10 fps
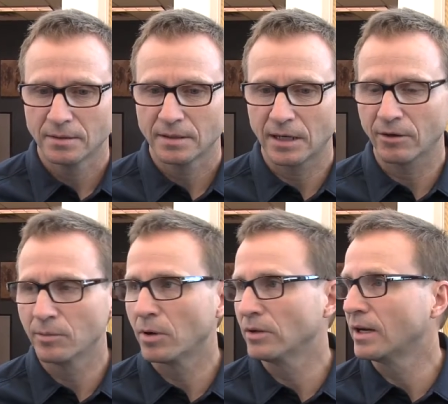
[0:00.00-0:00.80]
Carry
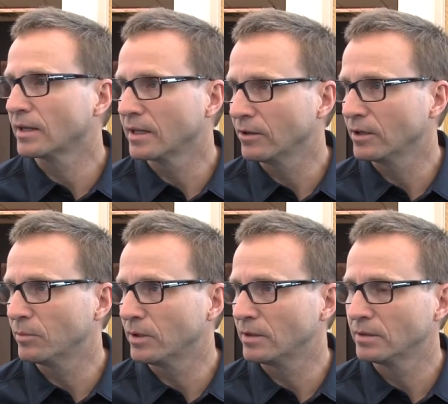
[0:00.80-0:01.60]
the ball, not carry the
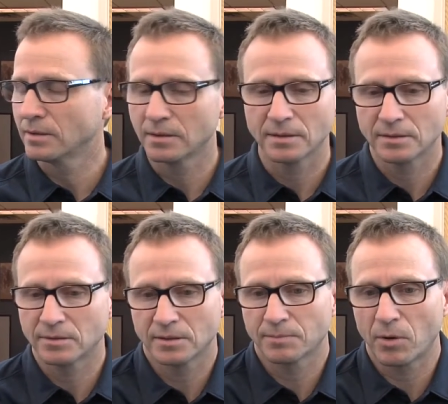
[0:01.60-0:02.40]
ball.
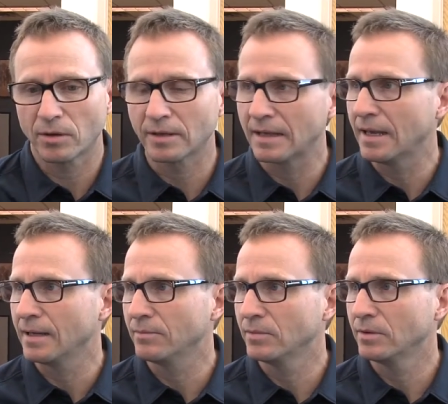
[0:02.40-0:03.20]
It's just part of the
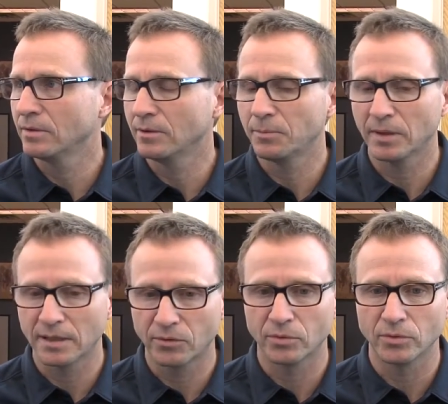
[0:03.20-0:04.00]
game. You
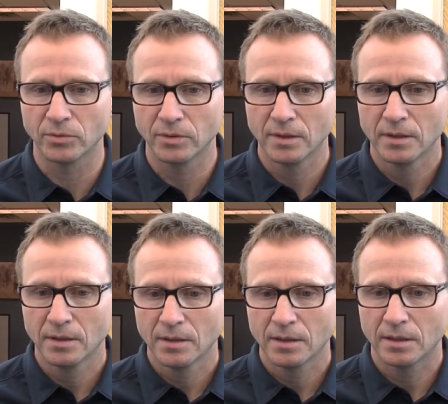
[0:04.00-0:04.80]
play through,
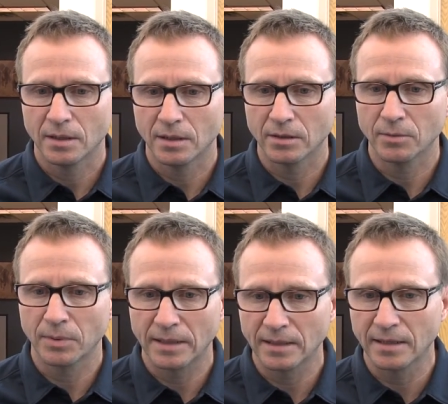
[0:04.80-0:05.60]
uh, you
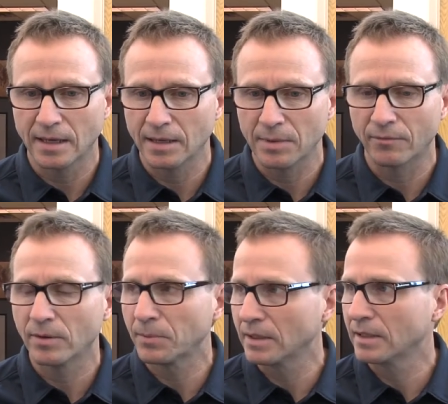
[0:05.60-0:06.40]
play the game
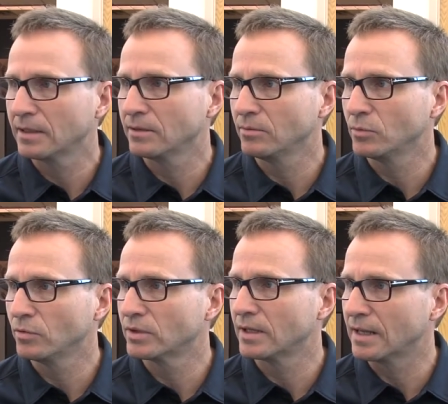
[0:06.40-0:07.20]
every play, and you
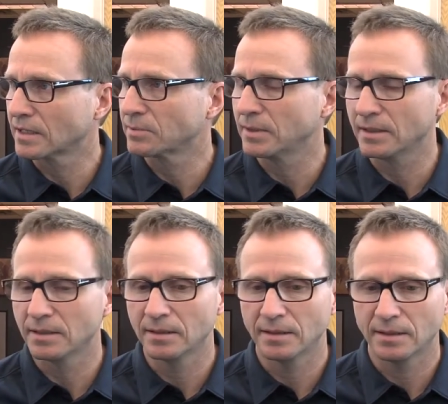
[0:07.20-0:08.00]
move to the next play.
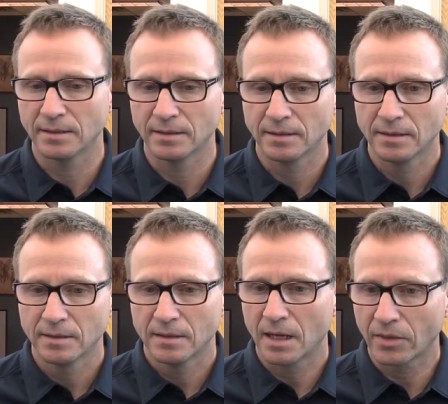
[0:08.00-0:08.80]
And
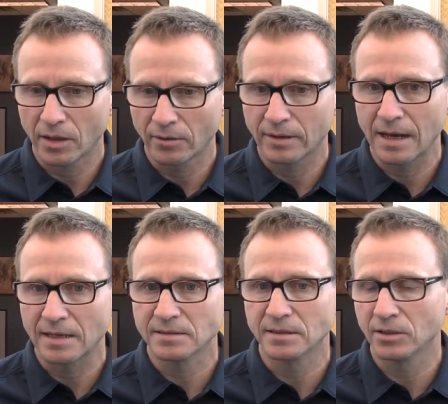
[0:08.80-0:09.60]
I thought our
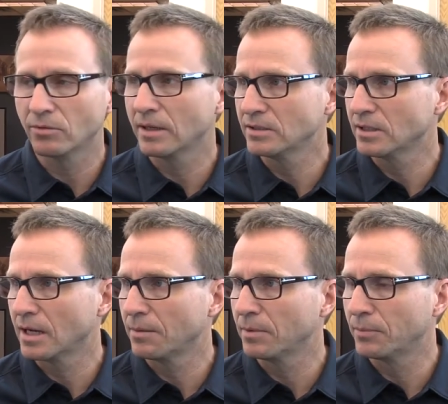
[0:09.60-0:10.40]
guys did a great
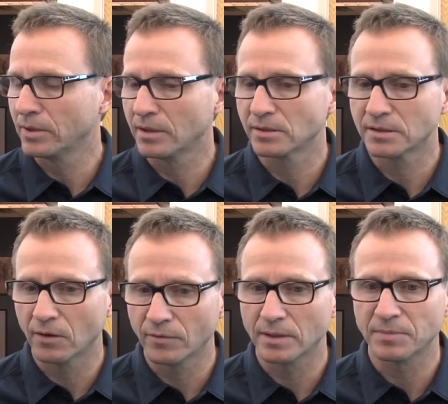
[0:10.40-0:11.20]
job of putting
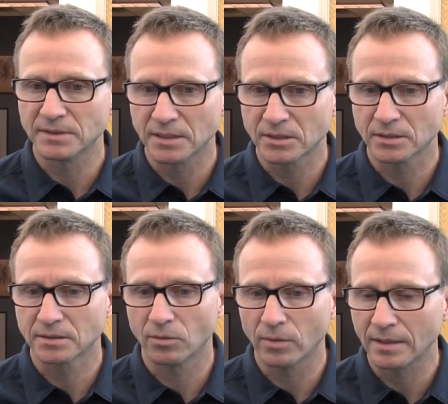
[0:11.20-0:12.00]
ourselves in the position
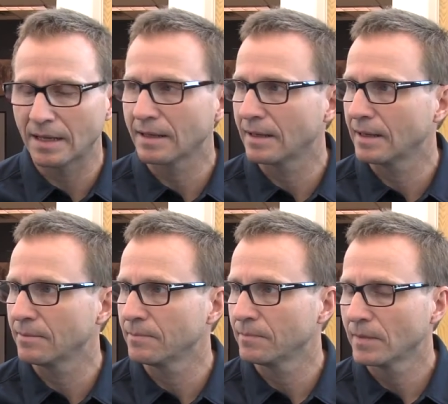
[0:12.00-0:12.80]
to win that
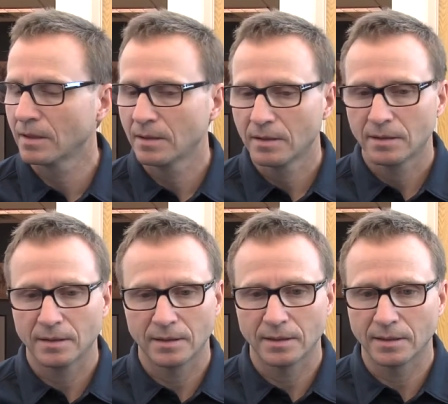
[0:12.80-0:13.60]
game.
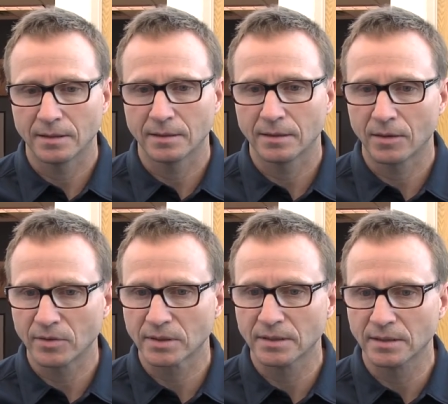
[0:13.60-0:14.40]
Uh,
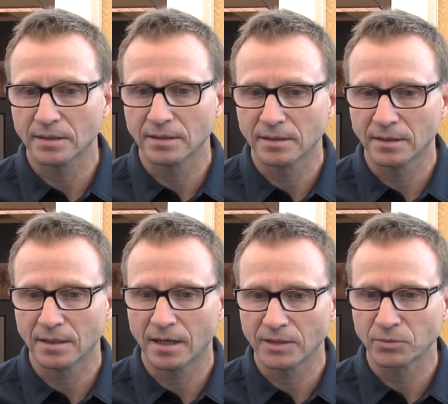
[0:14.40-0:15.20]
obviously, the, the
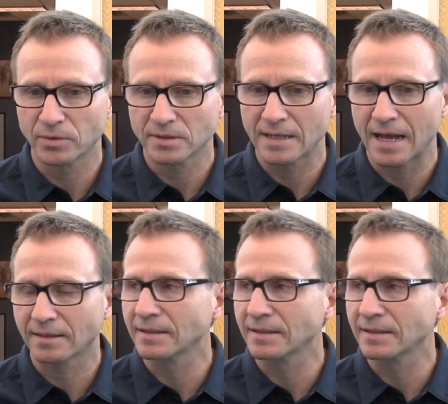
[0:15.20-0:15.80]
odds were stacked